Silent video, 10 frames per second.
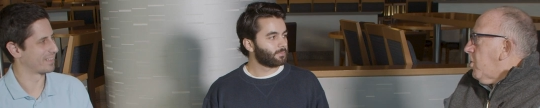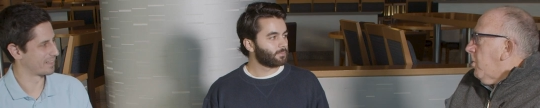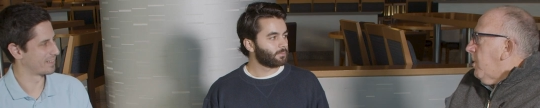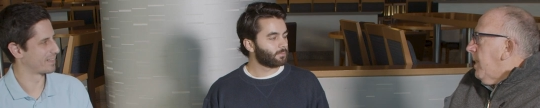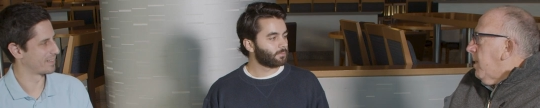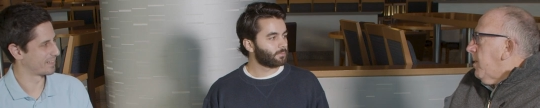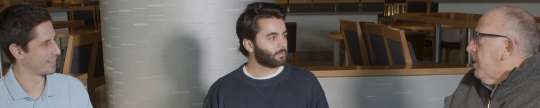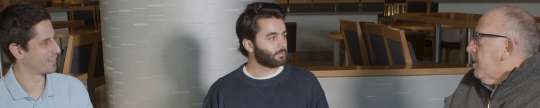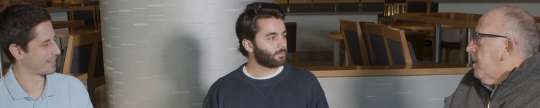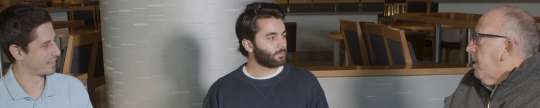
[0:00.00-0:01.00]
Speaker 1: the turnout.
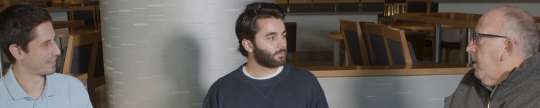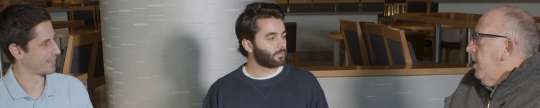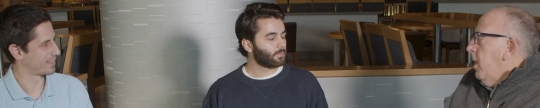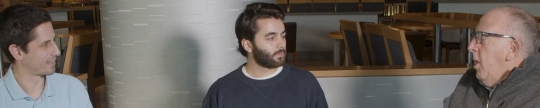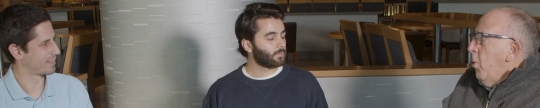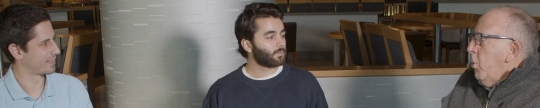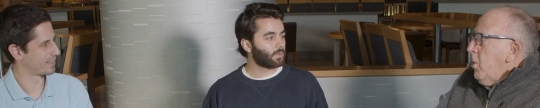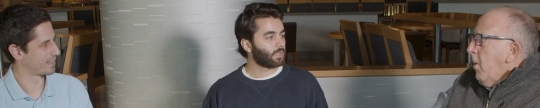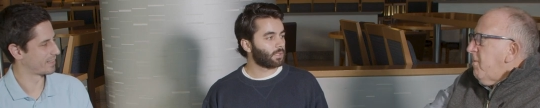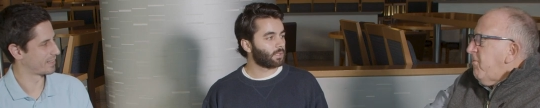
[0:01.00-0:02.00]
And uh, when
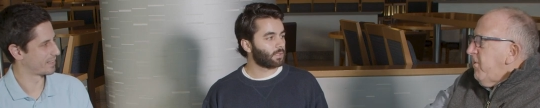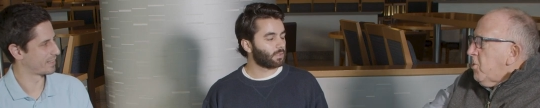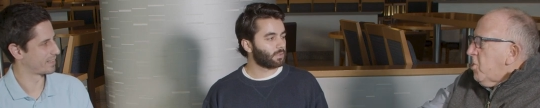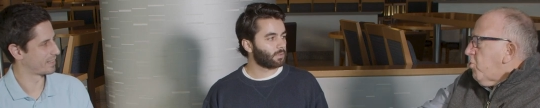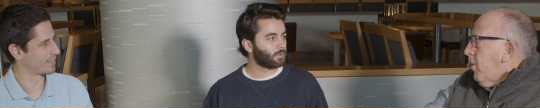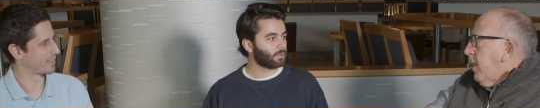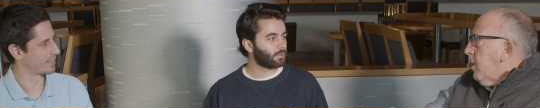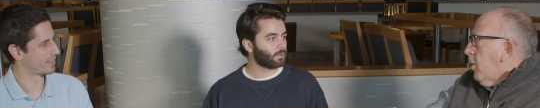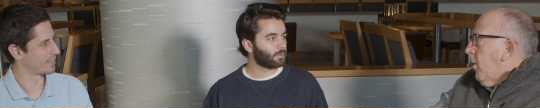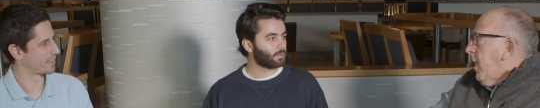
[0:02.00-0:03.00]
you're on the field, you try and
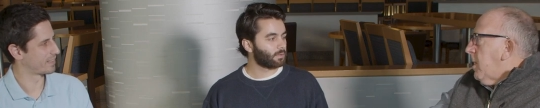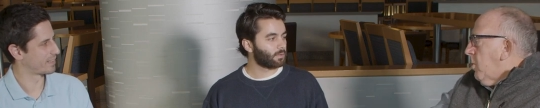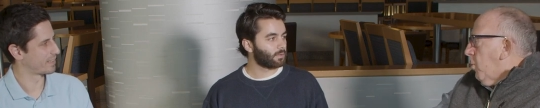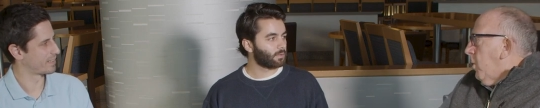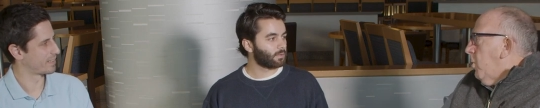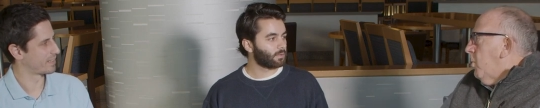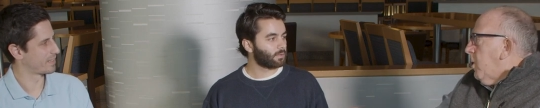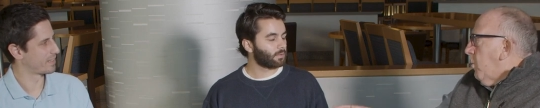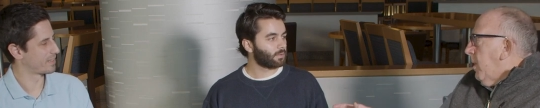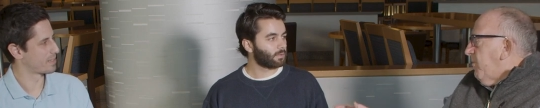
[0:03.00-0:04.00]
go out on your own, or
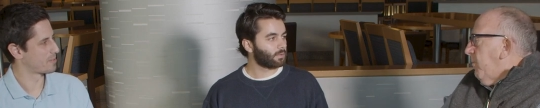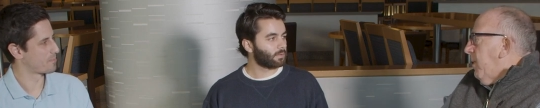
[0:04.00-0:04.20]
you wait for